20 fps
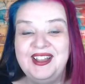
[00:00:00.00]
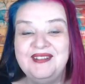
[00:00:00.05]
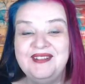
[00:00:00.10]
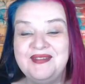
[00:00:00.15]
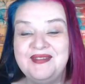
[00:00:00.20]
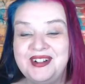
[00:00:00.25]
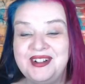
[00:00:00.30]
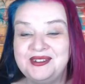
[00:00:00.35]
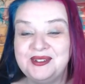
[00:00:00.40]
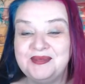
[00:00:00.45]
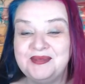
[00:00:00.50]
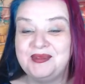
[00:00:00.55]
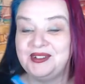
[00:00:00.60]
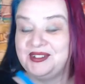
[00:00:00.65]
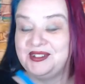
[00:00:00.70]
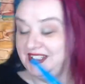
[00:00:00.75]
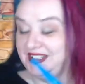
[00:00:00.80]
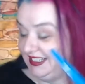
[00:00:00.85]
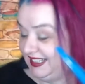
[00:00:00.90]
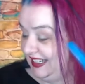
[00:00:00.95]
um, well
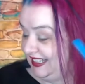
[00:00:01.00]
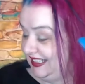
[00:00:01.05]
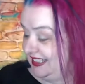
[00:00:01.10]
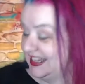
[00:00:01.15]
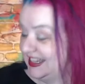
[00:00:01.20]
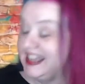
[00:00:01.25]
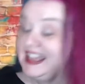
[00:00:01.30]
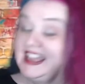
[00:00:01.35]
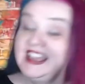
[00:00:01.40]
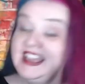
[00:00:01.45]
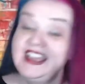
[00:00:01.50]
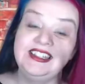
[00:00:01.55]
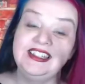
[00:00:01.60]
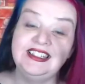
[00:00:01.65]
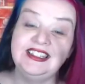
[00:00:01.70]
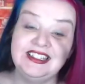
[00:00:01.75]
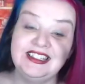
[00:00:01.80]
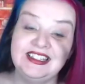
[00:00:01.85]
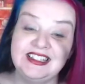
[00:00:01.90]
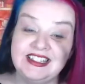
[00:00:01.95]
spotted. Yes,
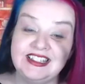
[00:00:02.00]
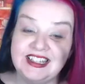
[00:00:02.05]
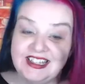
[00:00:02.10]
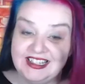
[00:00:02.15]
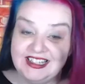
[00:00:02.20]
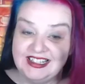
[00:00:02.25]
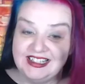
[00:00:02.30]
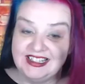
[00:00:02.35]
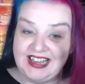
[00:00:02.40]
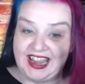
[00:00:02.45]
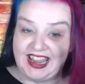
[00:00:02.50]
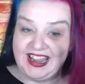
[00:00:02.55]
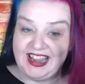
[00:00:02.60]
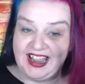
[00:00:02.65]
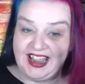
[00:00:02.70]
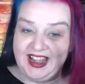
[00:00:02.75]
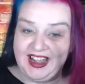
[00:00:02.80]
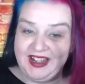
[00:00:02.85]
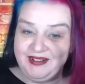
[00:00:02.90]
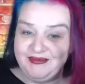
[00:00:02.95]
this is diet
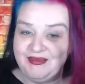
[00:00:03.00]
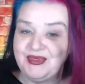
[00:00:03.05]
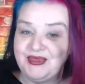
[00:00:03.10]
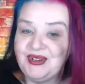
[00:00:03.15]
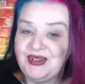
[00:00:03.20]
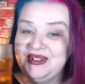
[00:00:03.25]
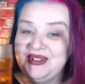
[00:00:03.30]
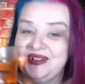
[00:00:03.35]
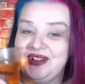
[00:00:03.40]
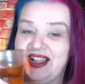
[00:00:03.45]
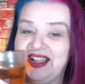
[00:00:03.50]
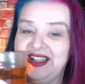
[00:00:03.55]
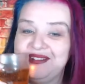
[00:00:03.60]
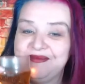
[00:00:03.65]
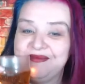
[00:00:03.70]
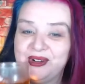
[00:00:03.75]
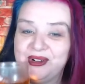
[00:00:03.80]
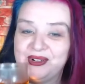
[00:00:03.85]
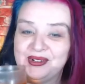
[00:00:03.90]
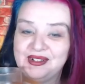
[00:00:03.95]
Irn-Bru
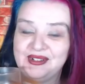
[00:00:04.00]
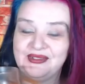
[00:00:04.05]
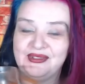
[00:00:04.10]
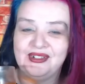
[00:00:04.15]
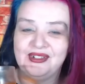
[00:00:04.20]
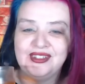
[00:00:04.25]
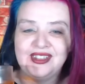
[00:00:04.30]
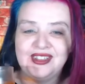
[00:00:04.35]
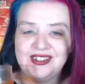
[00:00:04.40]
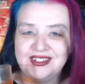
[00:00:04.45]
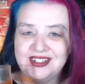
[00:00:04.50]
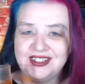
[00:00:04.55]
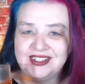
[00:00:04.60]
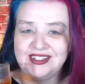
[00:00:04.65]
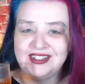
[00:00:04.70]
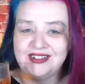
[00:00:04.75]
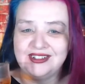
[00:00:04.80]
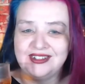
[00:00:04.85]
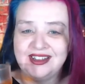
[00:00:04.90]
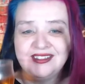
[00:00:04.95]
I'm on. For those that
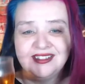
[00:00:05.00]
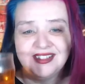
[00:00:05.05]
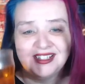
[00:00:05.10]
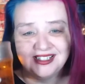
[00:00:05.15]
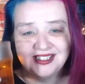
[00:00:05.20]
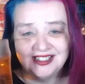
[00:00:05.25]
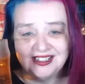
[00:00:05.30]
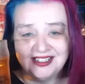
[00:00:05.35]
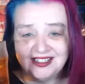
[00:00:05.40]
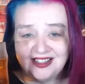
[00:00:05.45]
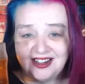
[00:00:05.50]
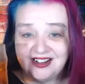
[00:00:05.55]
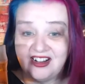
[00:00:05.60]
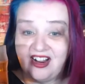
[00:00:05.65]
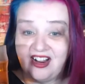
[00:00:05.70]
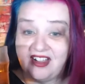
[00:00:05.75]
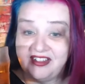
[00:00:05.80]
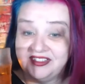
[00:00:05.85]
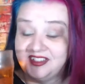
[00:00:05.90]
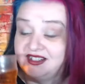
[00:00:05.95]
don't know, this is our
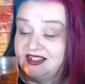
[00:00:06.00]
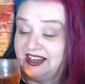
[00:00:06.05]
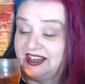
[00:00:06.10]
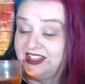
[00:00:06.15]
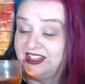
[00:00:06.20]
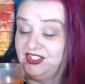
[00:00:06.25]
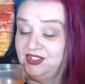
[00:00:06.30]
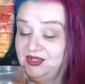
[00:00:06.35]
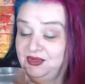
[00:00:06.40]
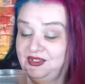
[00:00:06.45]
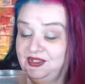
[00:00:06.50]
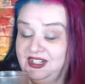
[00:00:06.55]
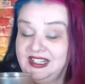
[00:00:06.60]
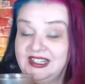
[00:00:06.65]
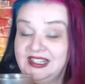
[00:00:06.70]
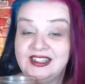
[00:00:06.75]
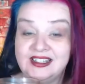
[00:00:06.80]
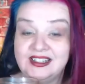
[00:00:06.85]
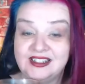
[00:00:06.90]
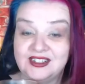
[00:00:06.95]
other national
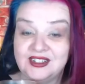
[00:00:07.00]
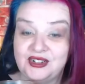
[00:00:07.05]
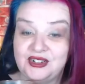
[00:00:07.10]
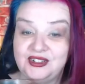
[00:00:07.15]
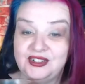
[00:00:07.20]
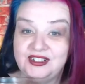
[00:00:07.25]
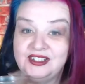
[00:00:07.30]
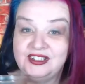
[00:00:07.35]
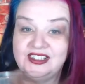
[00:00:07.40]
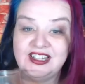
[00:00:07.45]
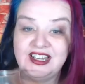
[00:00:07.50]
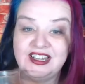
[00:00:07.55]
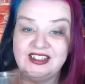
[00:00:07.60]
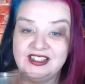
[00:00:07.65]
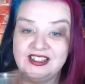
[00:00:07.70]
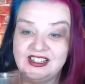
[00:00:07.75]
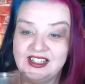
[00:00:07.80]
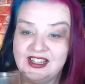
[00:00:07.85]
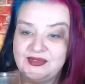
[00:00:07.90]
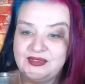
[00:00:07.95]
drink in Scotland. Yeah,
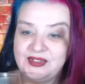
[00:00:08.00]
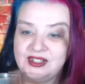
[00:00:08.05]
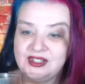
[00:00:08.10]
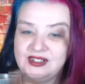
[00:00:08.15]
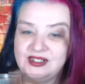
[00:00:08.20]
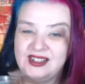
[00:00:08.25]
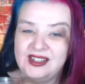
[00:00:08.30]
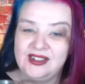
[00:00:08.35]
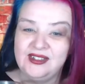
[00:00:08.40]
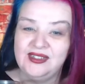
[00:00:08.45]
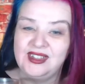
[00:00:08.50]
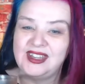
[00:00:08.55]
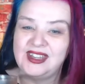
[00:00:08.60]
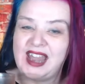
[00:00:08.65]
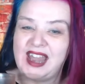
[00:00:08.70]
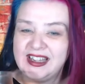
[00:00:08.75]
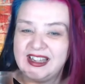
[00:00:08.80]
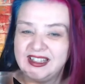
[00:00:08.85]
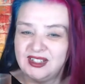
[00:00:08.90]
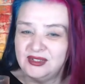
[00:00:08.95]
they love it or loathe it.
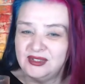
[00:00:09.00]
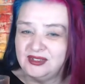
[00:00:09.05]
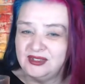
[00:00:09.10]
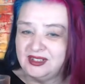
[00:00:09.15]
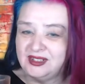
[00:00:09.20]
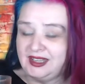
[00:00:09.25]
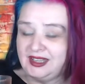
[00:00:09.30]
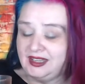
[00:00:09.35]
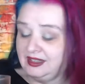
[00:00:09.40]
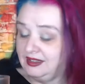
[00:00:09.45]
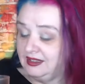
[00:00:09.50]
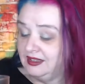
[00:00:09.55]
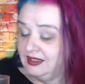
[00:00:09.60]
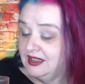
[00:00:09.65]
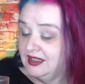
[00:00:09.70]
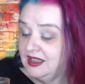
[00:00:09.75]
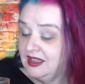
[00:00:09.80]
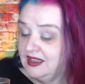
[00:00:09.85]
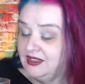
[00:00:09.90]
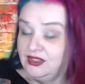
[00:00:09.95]
I don't like
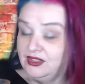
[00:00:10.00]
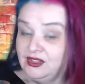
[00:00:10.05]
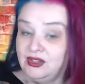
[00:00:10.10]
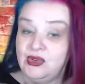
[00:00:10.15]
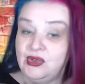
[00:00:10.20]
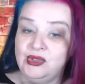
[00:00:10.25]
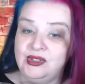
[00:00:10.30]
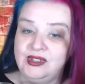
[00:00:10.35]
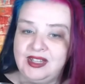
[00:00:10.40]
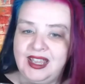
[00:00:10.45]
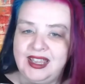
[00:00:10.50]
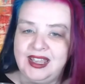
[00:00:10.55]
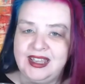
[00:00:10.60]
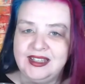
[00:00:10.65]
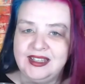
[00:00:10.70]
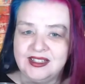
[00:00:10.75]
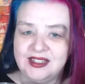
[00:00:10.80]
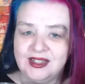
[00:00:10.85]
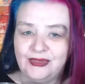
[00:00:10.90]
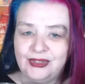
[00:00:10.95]
the
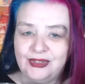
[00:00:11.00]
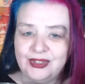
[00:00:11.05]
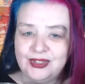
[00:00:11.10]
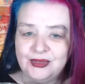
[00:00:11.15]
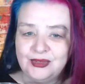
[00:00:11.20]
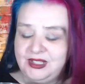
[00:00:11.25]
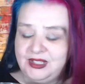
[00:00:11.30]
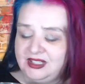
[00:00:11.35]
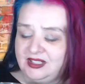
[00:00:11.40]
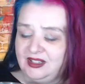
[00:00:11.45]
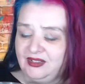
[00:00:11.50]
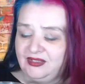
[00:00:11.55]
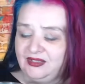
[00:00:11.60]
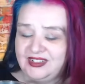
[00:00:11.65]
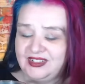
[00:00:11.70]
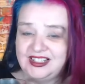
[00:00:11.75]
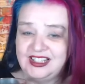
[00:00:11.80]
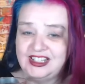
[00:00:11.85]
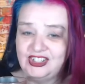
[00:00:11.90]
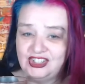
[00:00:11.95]
non-diet stuff. The sweet stuff
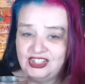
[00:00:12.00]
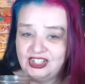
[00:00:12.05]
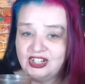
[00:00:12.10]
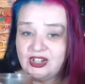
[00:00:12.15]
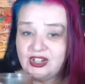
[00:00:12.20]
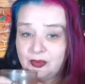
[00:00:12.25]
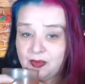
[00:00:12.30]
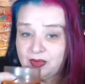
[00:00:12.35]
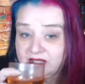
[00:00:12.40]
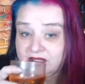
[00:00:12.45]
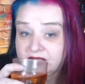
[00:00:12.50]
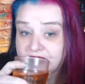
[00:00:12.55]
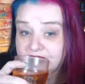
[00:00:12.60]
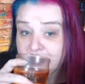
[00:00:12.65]
is like sherbet.